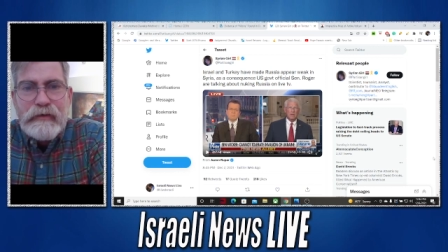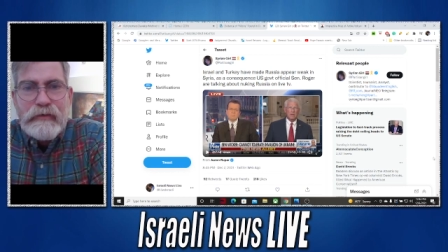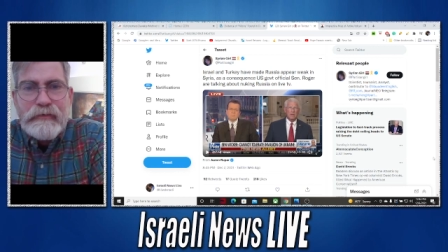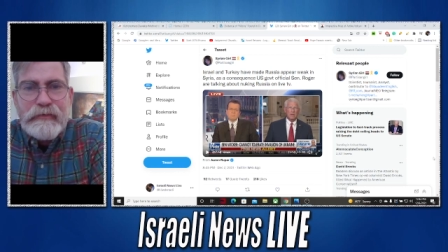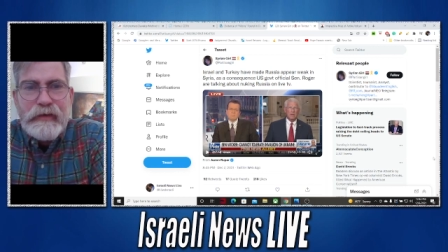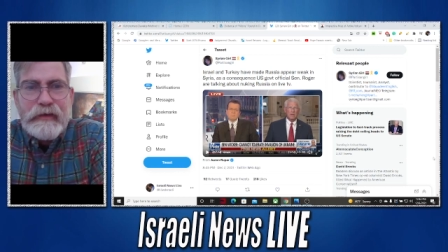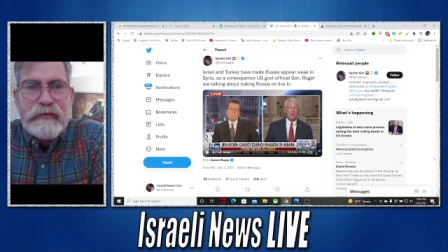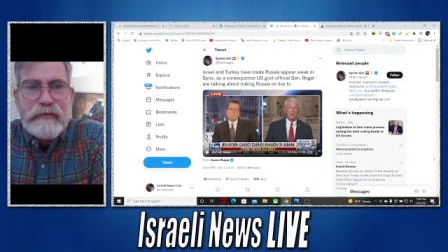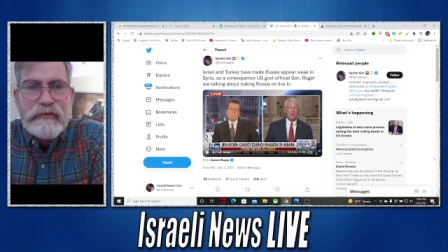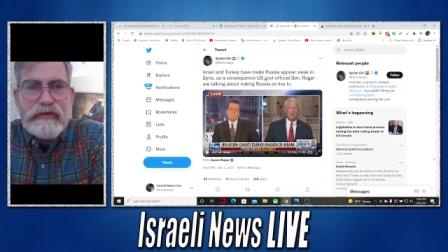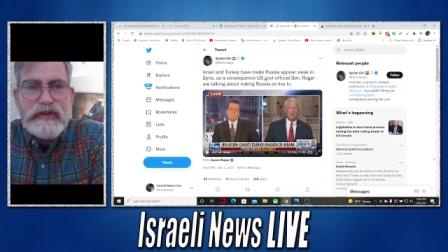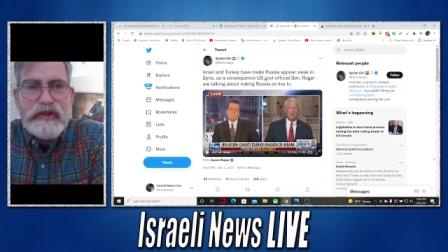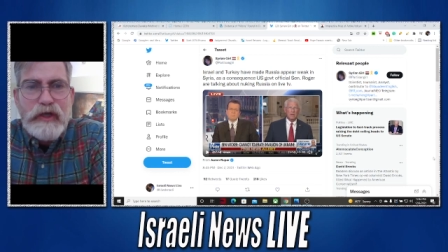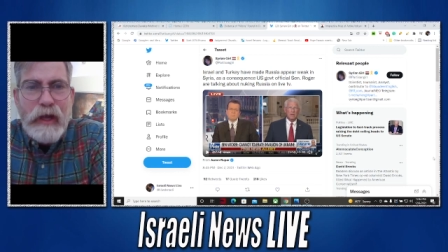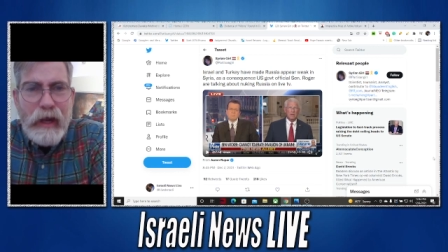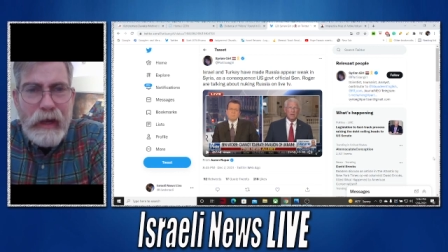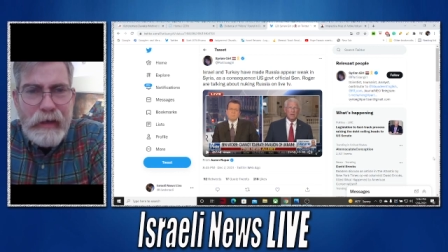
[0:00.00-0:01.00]
that
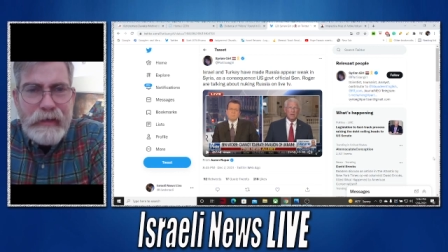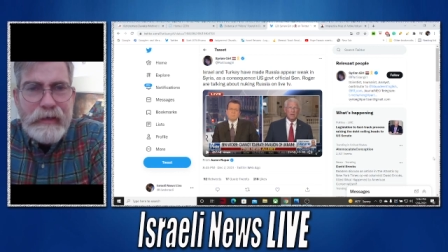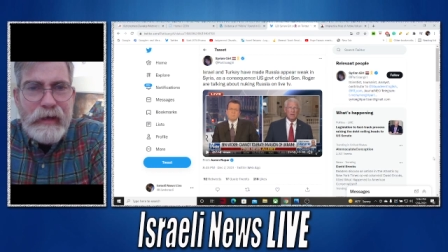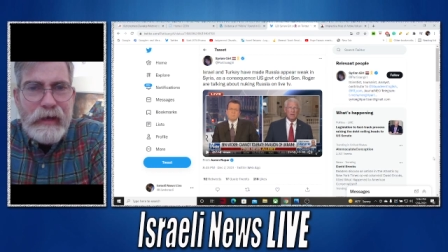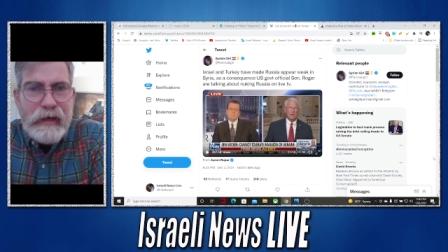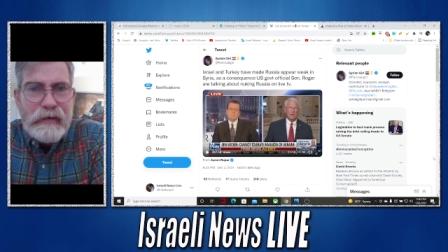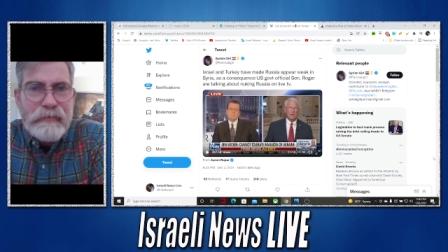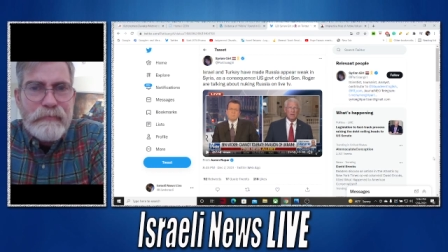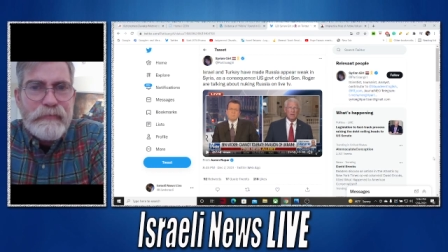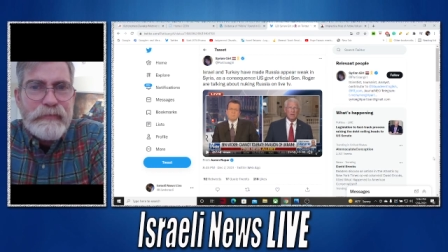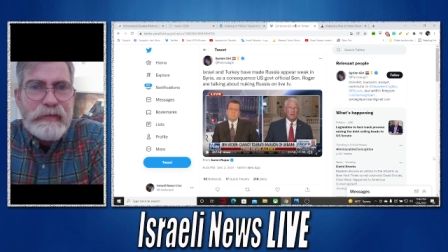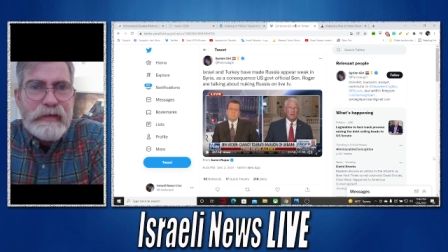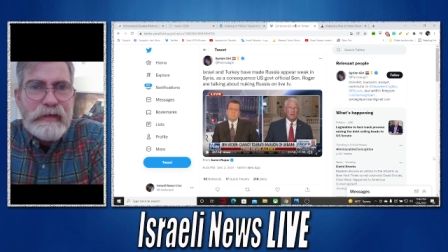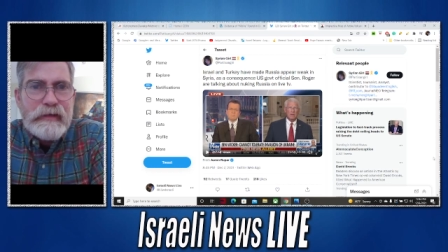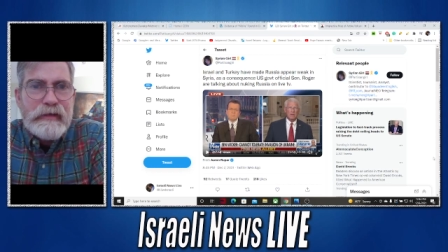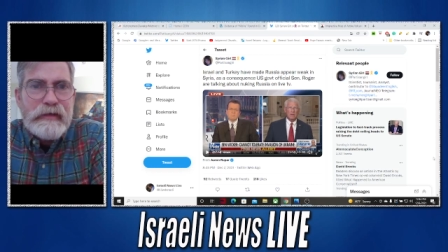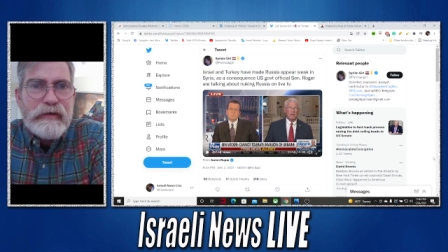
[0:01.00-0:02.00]
China,
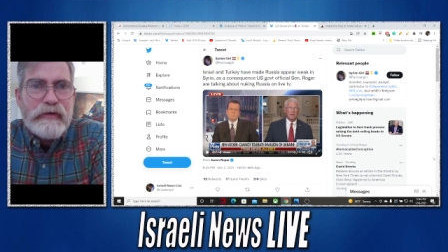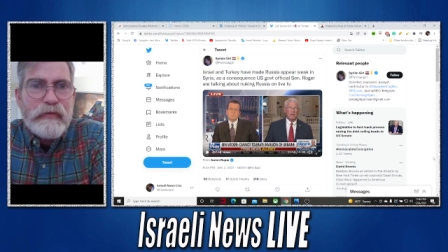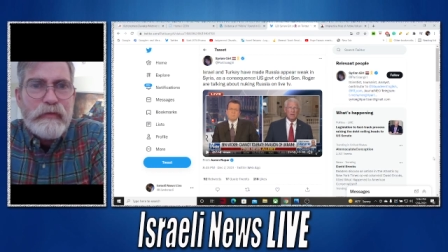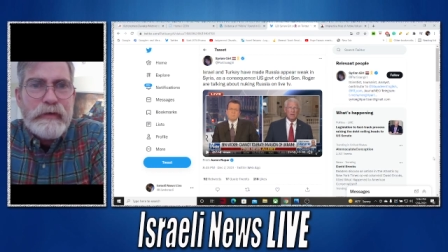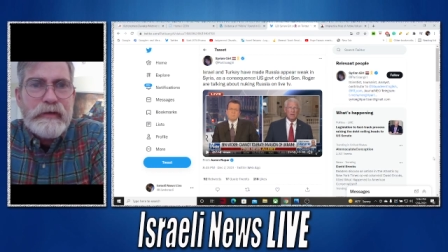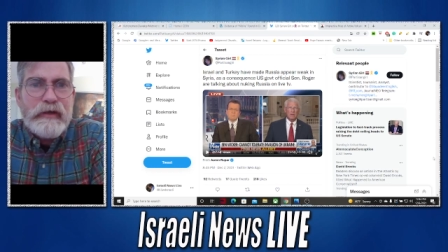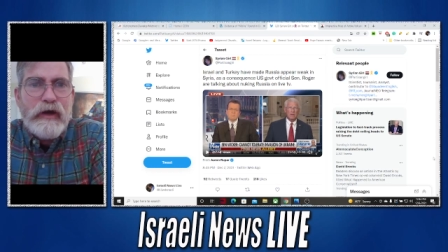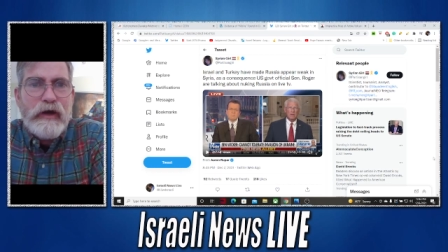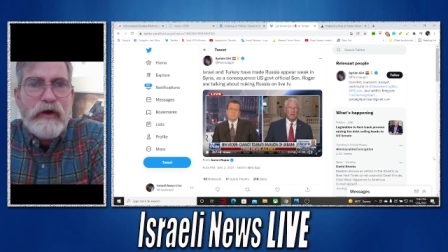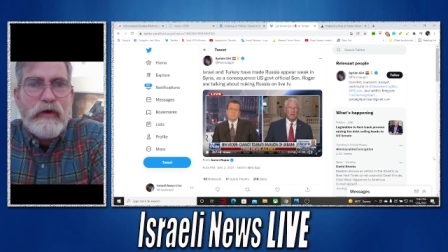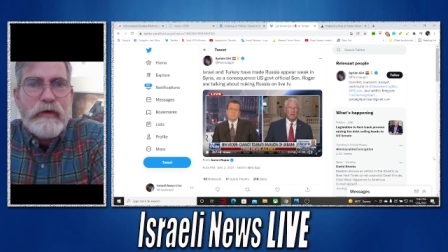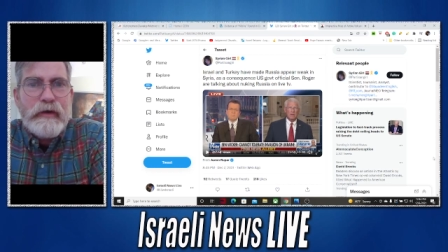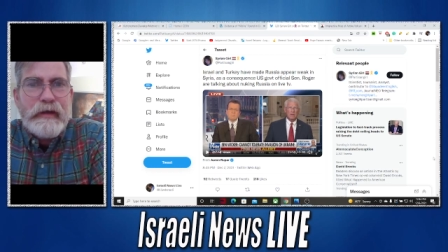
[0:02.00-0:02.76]
we know,